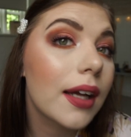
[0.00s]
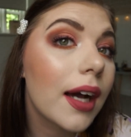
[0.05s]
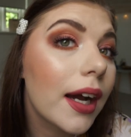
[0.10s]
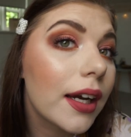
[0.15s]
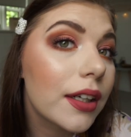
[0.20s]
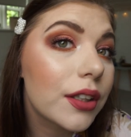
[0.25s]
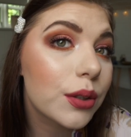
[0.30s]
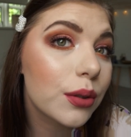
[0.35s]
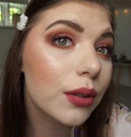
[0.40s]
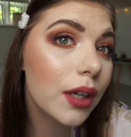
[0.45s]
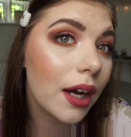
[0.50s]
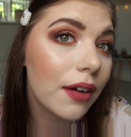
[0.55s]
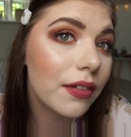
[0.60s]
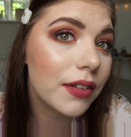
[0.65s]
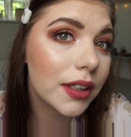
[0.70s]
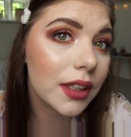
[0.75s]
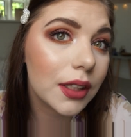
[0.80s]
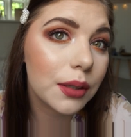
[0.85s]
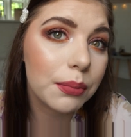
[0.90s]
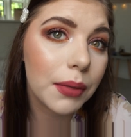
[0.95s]
I do have
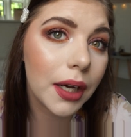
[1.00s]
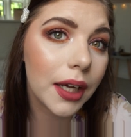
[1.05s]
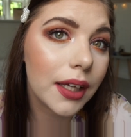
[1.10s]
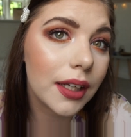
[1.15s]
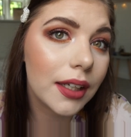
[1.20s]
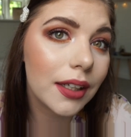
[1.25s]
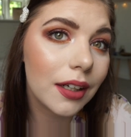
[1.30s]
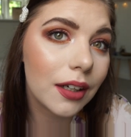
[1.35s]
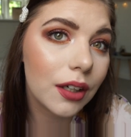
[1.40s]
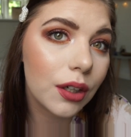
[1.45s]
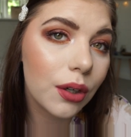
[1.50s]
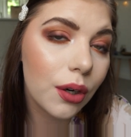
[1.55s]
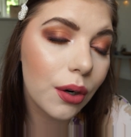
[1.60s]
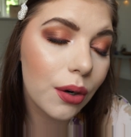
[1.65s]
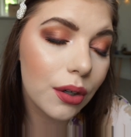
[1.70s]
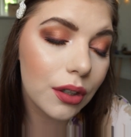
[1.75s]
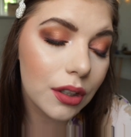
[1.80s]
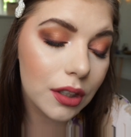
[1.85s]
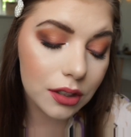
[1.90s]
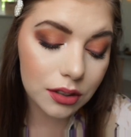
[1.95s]
it in my inner
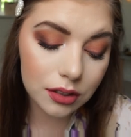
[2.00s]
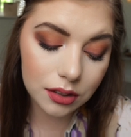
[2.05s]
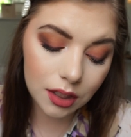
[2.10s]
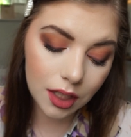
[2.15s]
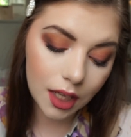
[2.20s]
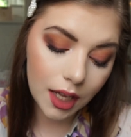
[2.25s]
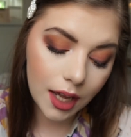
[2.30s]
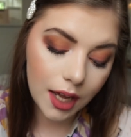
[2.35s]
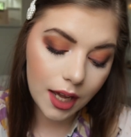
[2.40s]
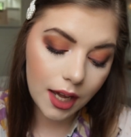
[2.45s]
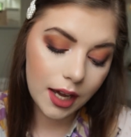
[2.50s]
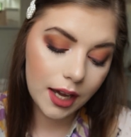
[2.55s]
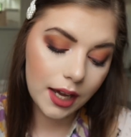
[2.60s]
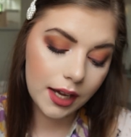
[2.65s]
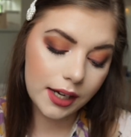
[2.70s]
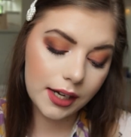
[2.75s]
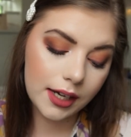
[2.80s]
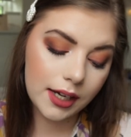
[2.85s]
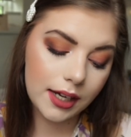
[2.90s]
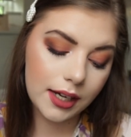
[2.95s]
corners.
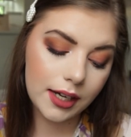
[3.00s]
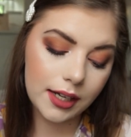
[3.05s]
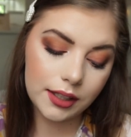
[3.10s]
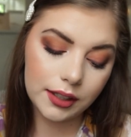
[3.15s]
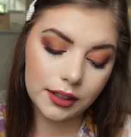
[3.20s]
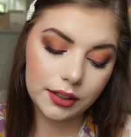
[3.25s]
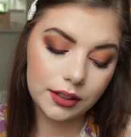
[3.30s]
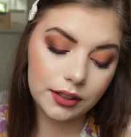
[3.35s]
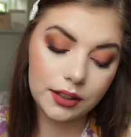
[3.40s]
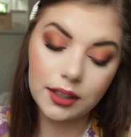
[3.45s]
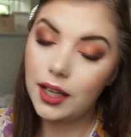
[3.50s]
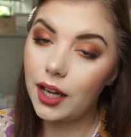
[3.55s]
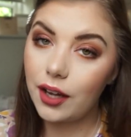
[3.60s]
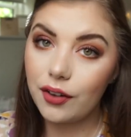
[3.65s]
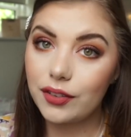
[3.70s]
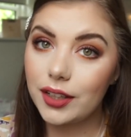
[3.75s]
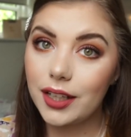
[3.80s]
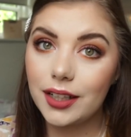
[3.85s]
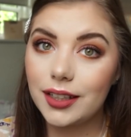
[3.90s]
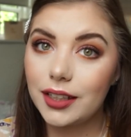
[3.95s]
I
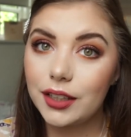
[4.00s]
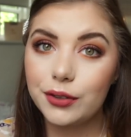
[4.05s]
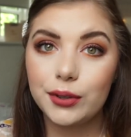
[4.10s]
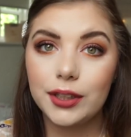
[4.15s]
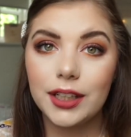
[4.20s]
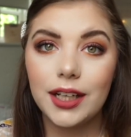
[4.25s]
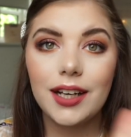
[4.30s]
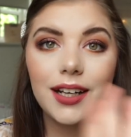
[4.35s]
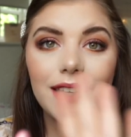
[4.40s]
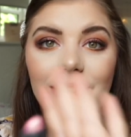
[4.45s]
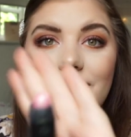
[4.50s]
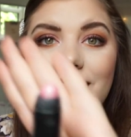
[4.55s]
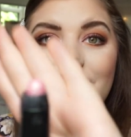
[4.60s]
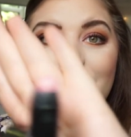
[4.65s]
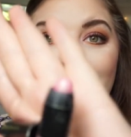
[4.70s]
have that every day.